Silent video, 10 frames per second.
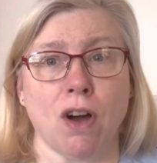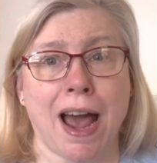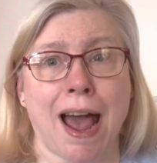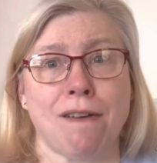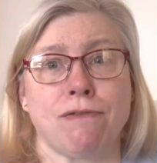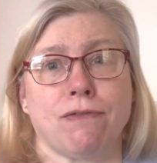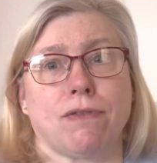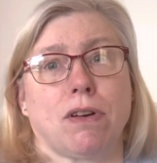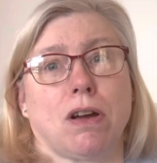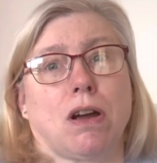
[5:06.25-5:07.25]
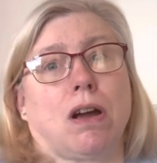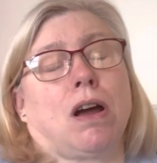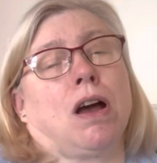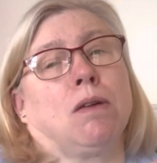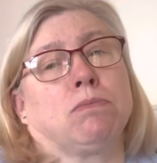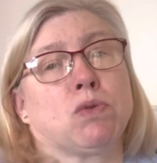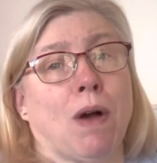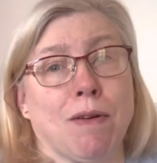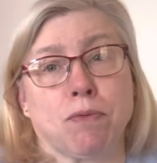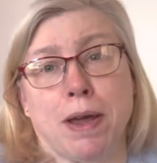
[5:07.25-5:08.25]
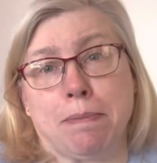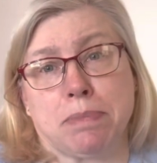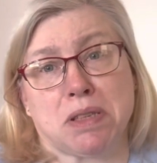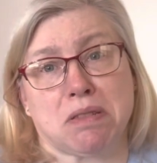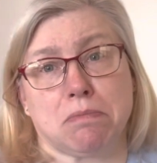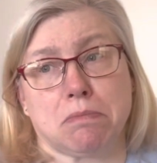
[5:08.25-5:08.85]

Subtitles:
have 12 whips,